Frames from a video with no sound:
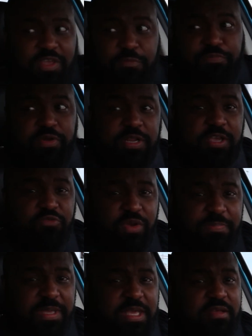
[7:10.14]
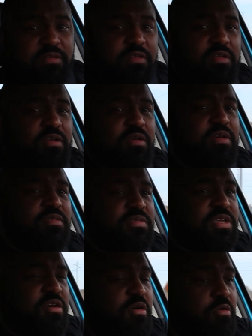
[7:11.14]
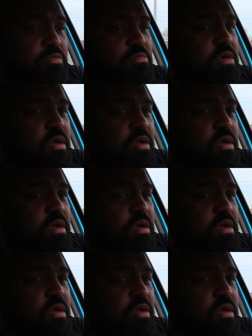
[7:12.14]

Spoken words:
they're pretty grippy. So,